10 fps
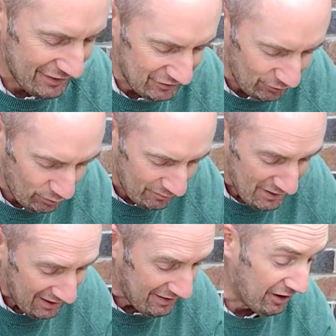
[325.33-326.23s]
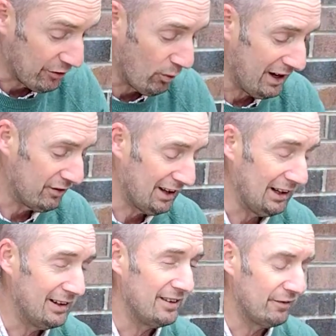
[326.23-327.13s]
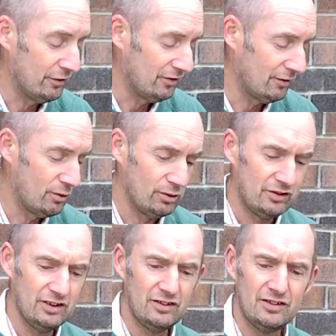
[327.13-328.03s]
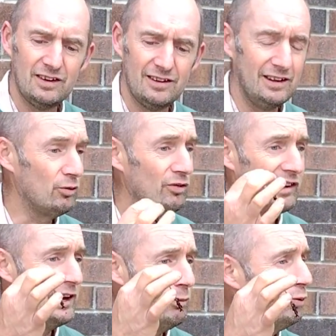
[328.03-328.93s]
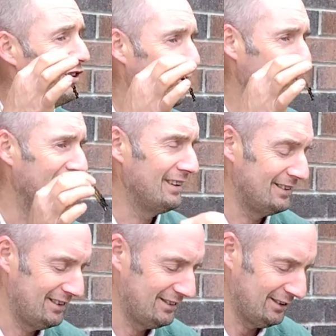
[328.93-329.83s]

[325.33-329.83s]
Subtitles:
the two. The other way of telling the difference, of course, is this one's labelled coriander.